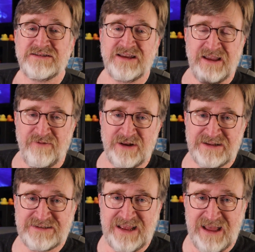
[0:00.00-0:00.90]
To give you an
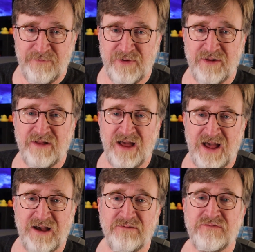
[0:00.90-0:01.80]
example
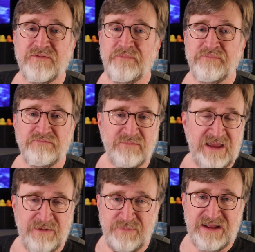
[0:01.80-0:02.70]
of
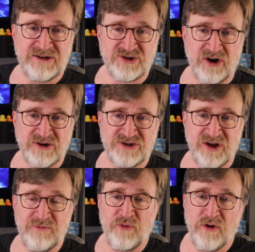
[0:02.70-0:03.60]
it being charged
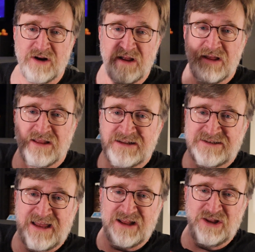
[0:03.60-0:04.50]
on board,
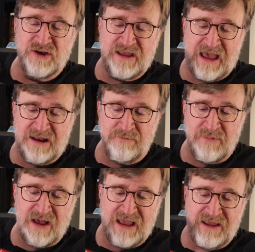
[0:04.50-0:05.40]
let's take a look at
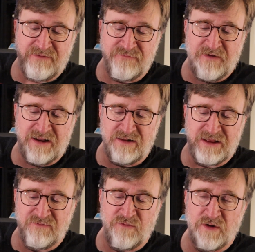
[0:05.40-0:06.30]
my final
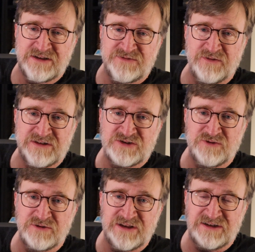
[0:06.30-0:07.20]
invoice for this
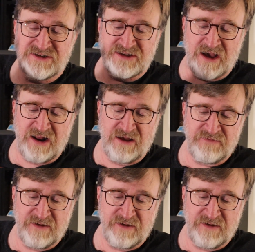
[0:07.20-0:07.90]
cruise I just got off